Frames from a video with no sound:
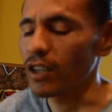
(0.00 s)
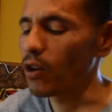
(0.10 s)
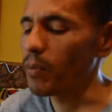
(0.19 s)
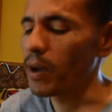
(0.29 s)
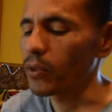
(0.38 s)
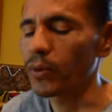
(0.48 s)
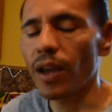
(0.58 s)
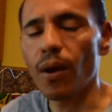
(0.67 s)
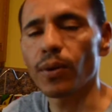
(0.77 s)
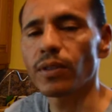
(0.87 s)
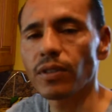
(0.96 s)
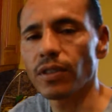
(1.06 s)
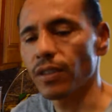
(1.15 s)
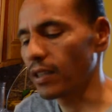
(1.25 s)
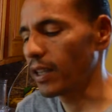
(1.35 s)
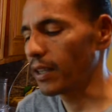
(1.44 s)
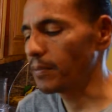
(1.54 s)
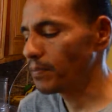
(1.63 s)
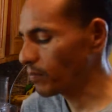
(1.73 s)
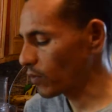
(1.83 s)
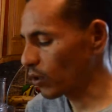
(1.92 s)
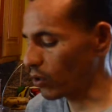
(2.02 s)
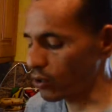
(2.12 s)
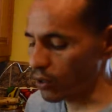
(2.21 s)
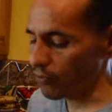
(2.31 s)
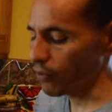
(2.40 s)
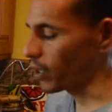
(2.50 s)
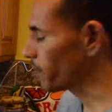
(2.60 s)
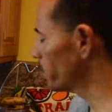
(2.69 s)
go about 3 hours, and then you're going to do the flip.